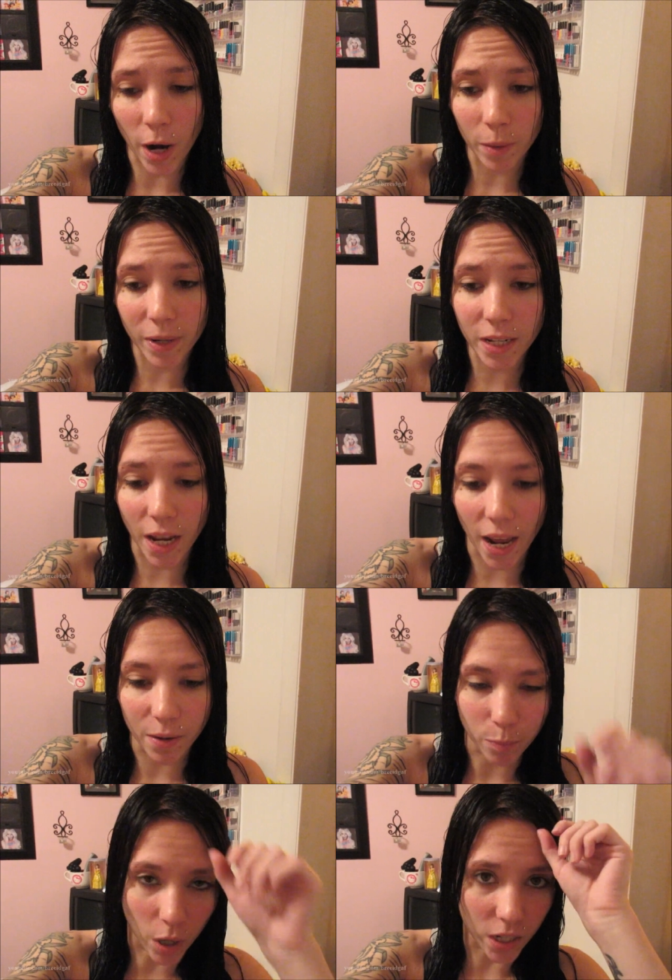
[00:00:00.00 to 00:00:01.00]
apartment
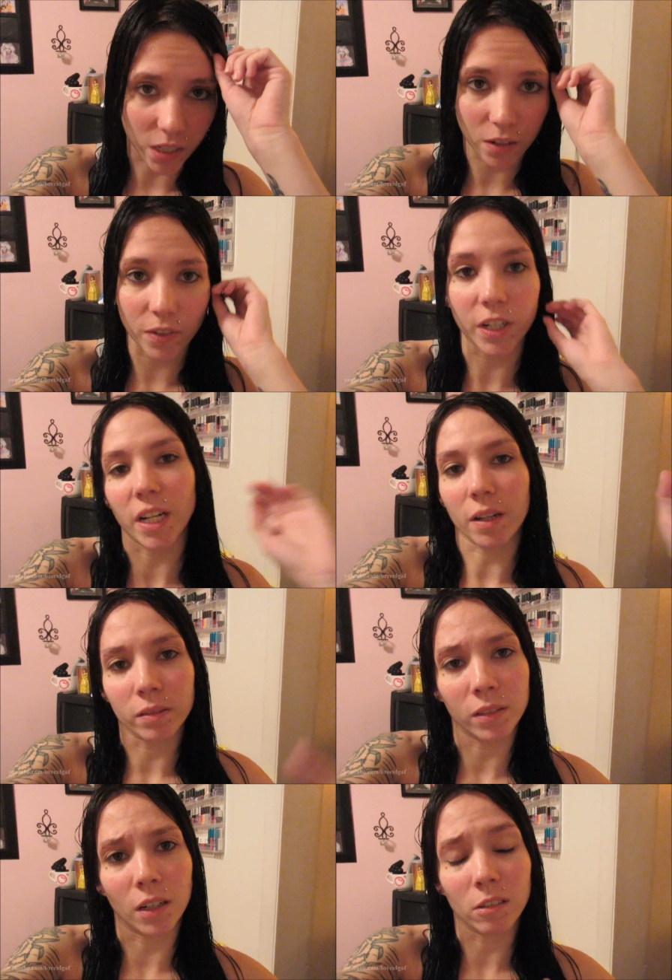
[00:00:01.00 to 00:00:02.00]
and bugs are very,
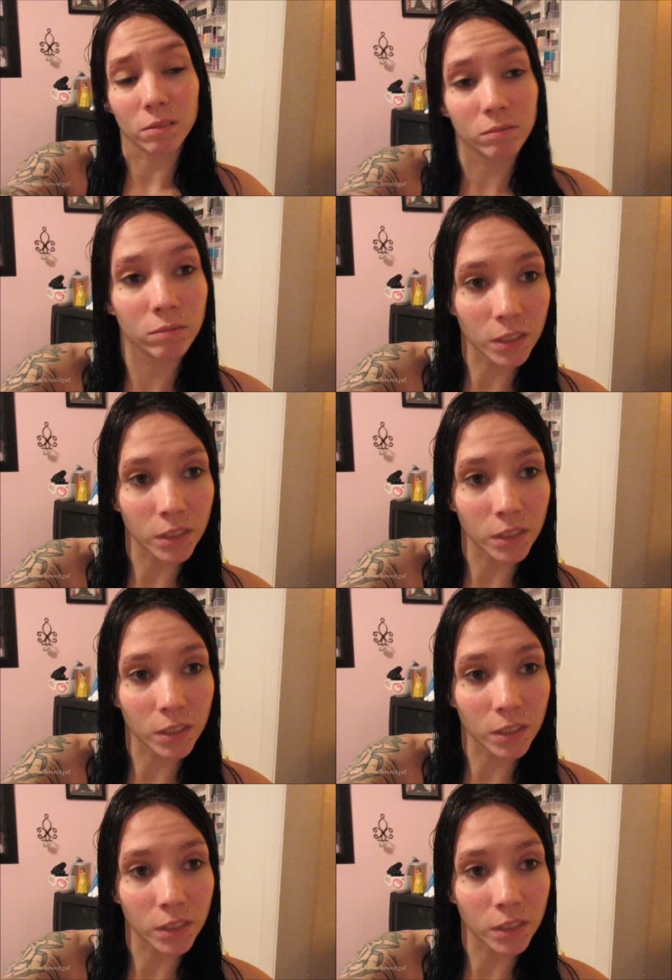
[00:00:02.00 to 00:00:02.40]
you know,